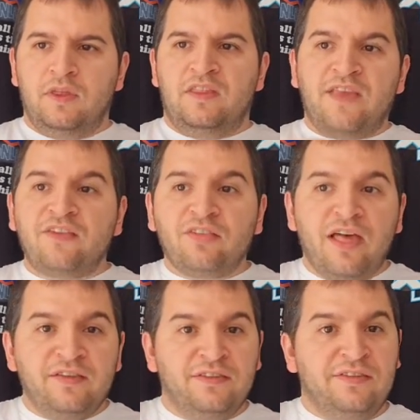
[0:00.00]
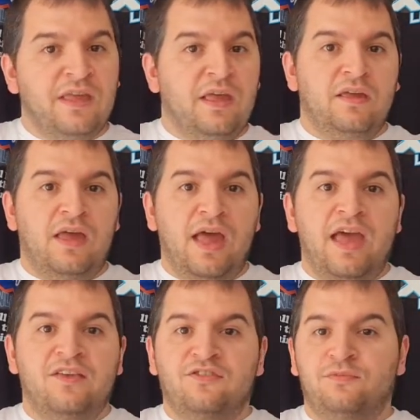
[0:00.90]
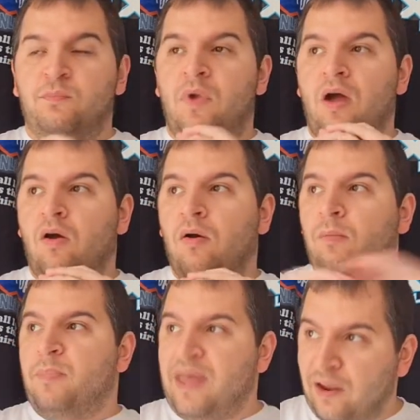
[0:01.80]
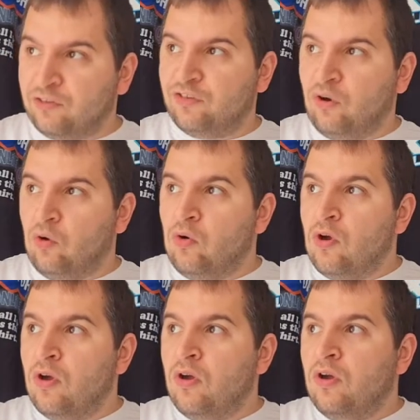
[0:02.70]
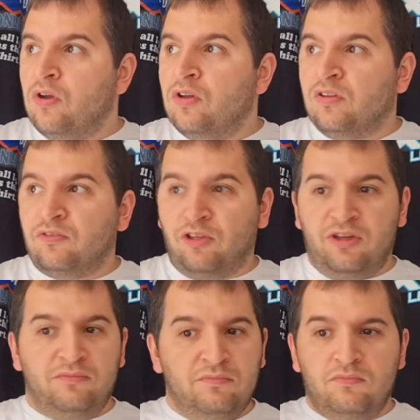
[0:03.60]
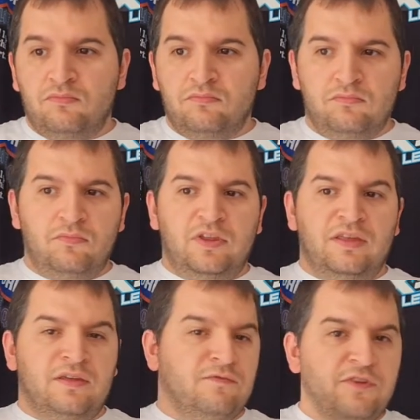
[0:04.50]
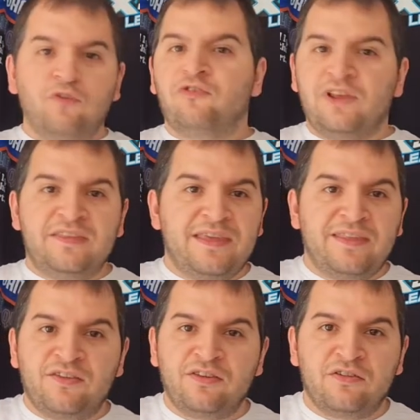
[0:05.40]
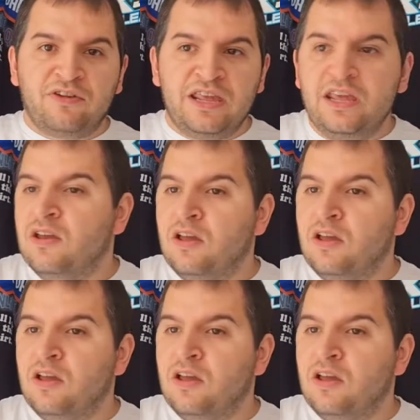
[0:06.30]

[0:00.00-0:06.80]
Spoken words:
this list is personal. Look, you can feel free to disagree.